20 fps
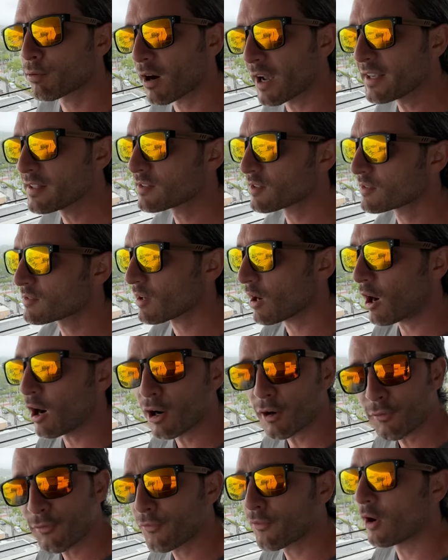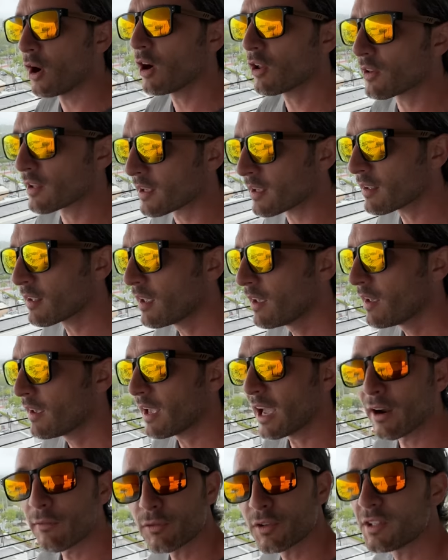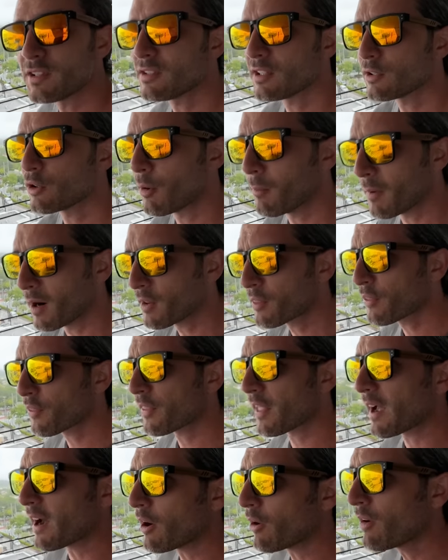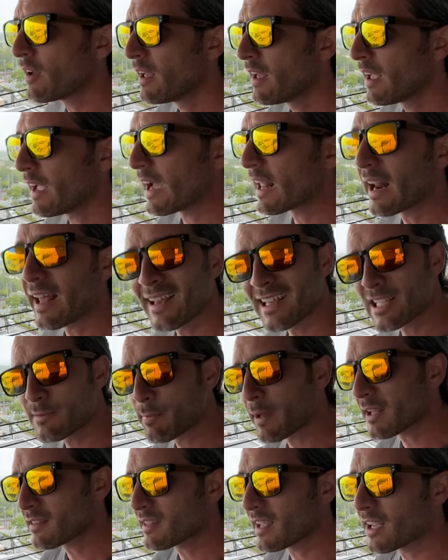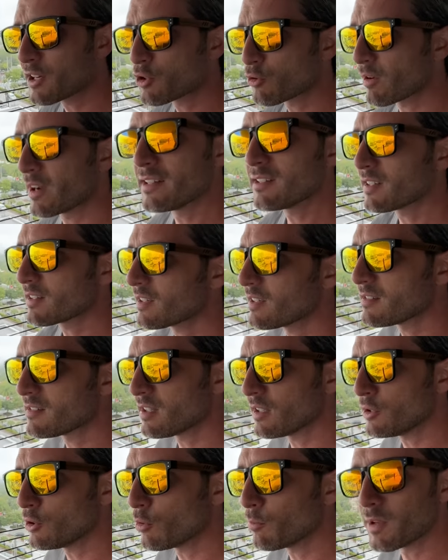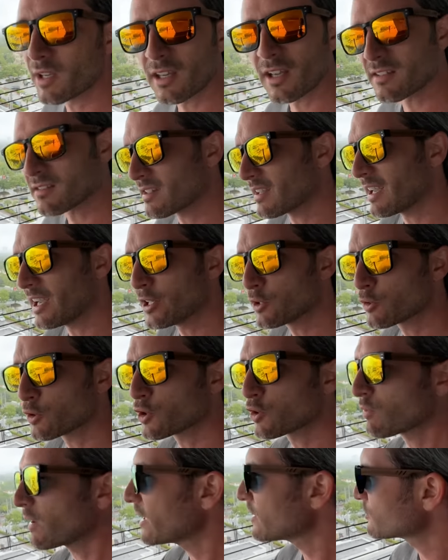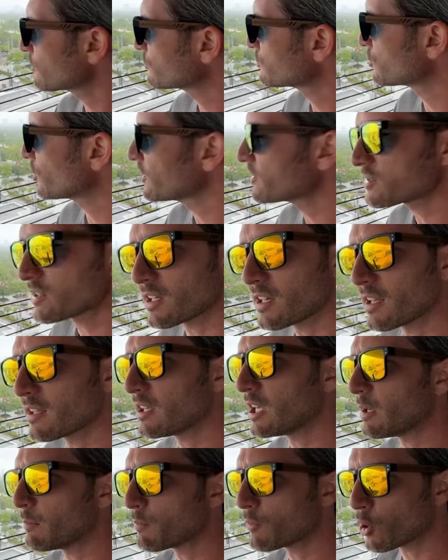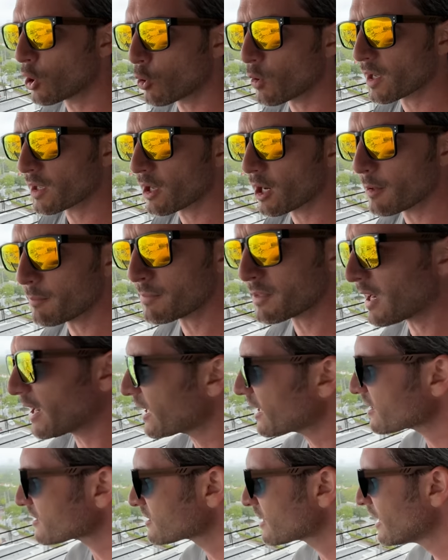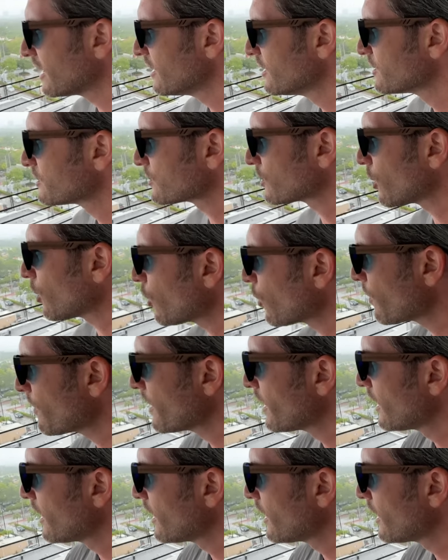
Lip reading: prices are falling every single month now. And I expect that trend to continue because the interest rates are just gonna keep going up, guys. So